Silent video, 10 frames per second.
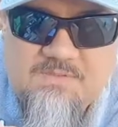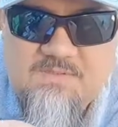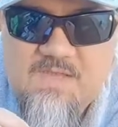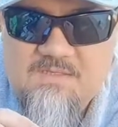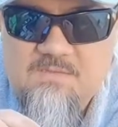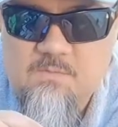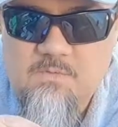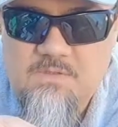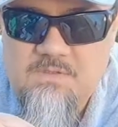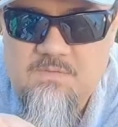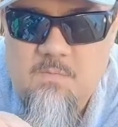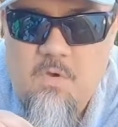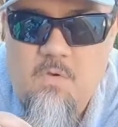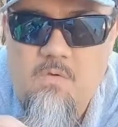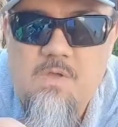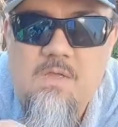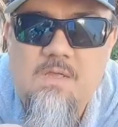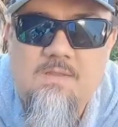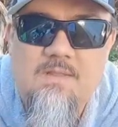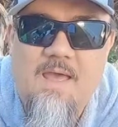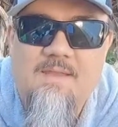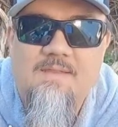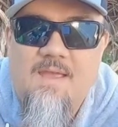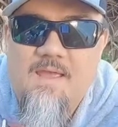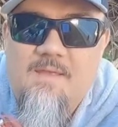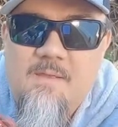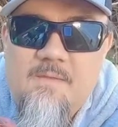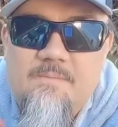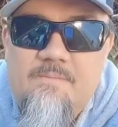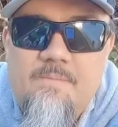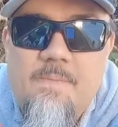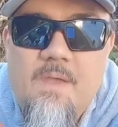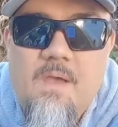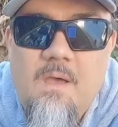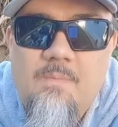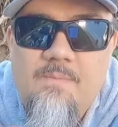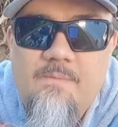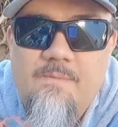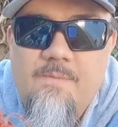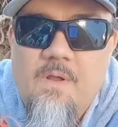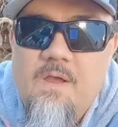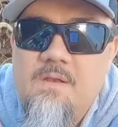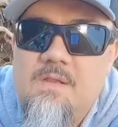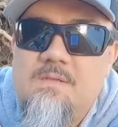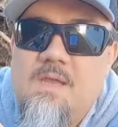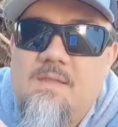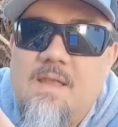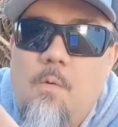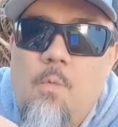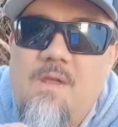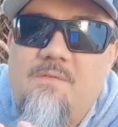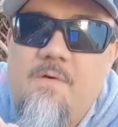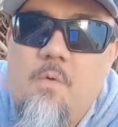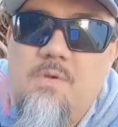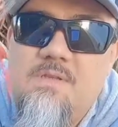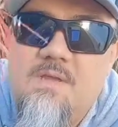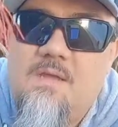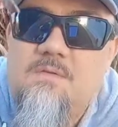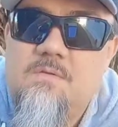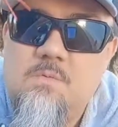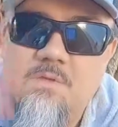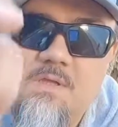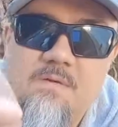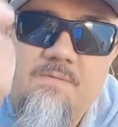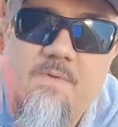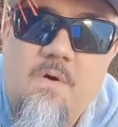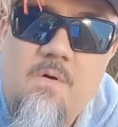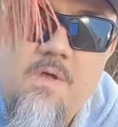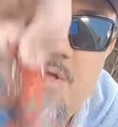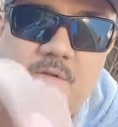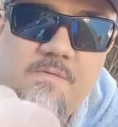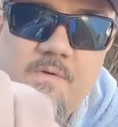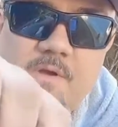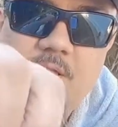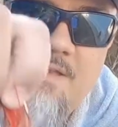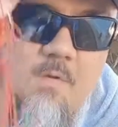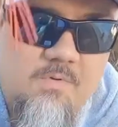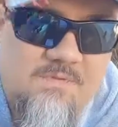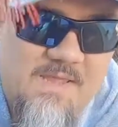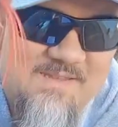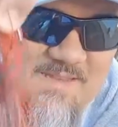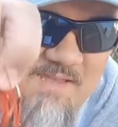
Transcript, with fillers: recessed, really small line tie up front. It's got that weight forward design, so it's really going to fall vertically, almost like a